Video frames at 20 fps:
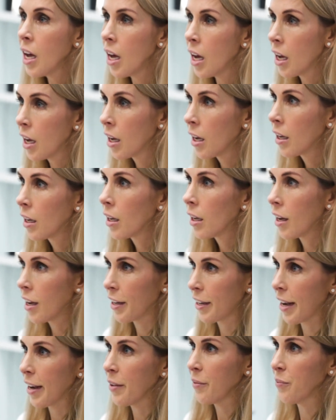let's look at me and
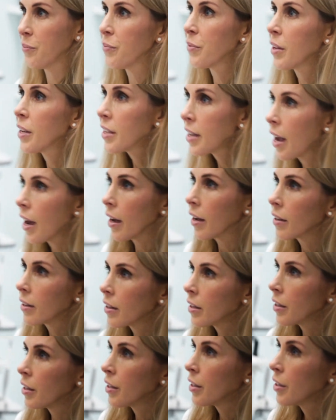tell me. We're not in a
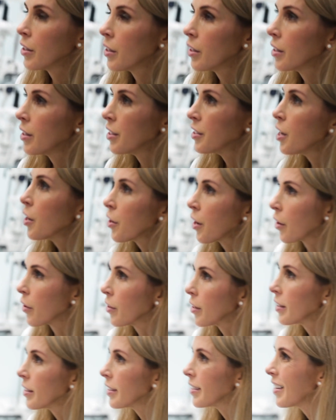position to be doing this now because I'm